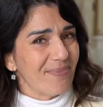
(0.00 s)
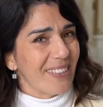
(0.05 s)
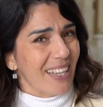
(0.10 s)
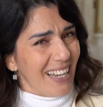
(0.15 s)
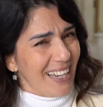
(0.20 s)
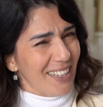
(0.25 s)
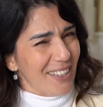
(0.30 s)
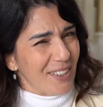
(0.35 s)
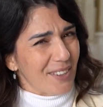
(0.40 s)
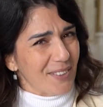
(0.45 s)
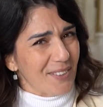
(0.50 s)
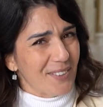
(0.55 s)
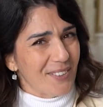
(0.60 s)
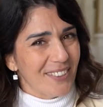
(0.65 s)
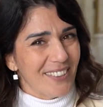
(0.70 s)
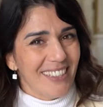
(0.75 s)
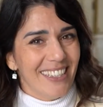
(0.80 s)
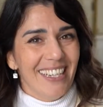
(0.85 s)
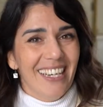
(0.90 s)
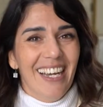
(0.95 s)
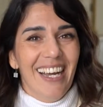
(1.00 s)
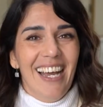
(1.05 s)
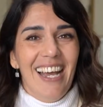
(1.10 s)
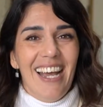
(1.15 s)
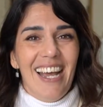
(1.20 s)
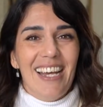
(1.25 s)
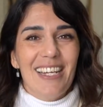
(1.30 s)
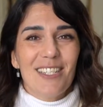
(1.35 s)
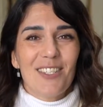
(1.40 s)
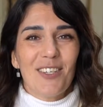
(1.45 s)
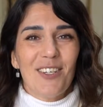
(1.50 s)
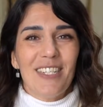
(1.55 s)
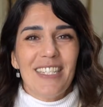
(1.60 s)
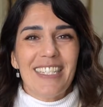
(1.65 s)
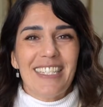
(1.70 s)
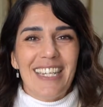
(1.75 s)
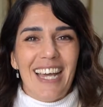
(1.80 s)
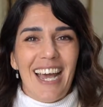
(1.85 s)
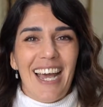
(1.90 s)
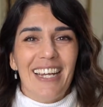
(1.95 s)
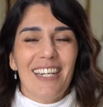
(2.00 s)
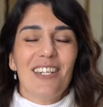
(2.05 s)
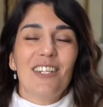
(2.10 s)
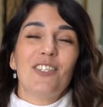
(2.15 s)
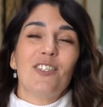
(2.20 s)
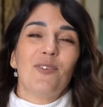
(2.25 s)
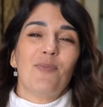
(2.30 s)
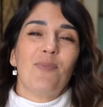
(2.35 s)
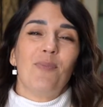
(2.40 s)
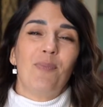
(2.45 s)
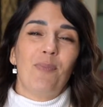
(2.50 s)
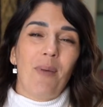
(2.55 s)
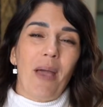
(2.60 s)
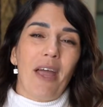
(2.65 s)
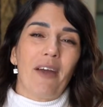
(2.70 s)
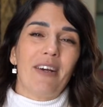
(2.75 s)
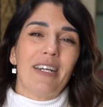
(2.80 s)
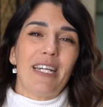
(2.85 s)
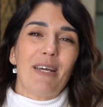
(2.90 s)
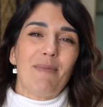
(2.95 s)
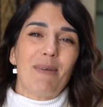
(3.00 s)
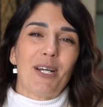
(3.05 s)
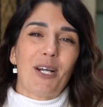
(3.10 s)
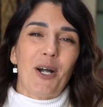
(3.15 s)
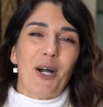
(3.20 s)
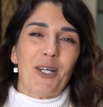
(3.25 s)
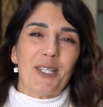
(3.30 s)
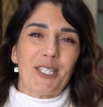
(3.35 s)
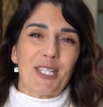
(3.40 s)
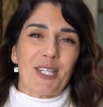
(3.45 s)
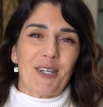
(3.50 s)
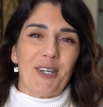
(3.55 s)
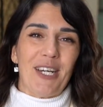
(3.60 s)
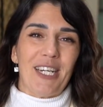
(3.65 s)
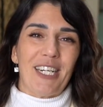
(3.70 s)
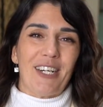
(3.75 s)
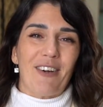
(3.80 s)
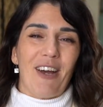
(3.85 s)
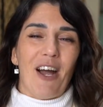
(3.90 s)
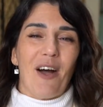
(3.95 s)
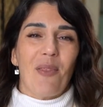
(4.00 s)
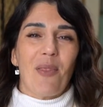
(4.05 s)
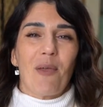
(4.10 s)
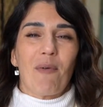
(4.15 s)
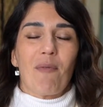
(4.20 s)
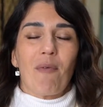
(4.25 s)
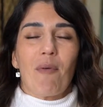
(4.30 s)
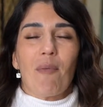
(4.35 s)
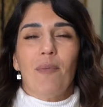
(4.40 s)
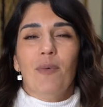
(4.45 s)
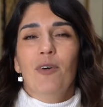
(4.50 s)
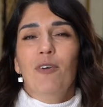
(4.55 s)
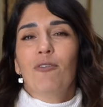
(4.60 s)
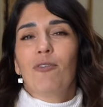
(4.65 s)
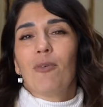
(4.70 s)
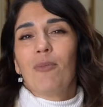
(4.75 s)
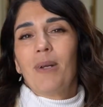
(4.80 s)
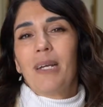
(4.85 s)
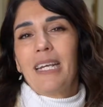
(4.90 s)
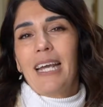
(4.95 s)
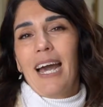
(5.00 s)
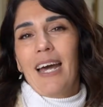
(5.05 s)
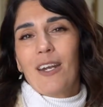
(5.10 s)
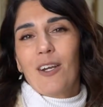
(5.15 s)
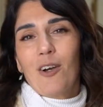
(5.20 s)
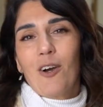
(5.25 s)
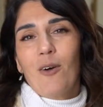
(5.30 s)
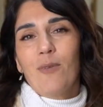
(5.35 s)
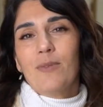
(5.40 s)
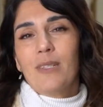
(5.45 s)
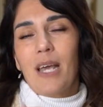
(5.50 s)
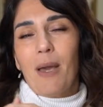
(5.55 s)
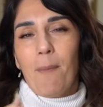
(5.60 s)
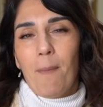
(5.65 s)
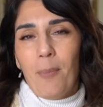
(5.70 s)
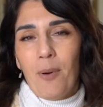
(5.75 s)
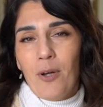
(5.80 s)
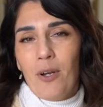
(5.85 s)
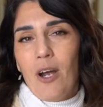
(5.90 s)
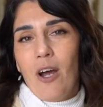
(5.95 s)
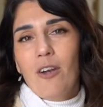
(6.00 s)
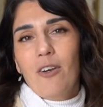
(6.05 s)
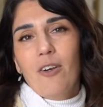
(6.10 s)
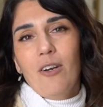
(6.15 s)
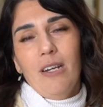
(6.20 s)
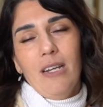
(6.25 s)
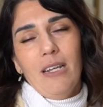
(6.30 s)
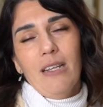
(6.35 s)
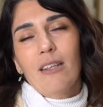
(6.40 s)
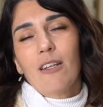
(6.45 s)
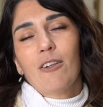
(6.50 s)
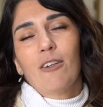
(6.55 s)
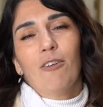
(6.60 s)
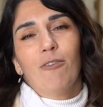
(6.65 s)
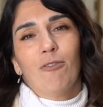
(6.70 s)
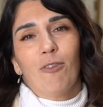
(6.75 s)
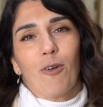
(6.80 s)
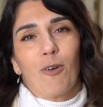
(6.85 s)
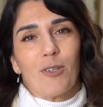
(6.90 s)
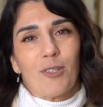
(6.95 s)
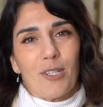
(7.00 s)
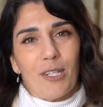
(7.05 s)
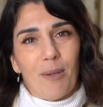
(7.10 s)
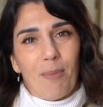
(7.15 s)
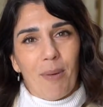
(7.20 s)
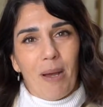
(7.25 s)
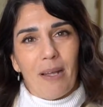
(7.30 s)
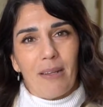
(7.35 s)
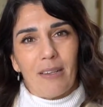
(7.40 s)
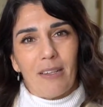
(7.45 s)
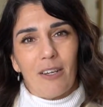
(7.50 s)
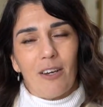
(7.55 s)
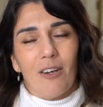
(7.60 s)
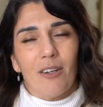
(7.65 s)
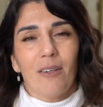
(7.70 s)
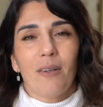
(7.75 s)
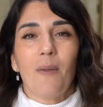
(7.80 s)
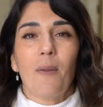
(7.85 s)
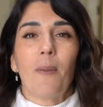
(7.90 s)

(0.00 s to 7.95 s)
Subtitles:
I know. And so instead, to bury them in consecrated ground, they were removed from the catacombs and put underneath the floors of the Pantheon.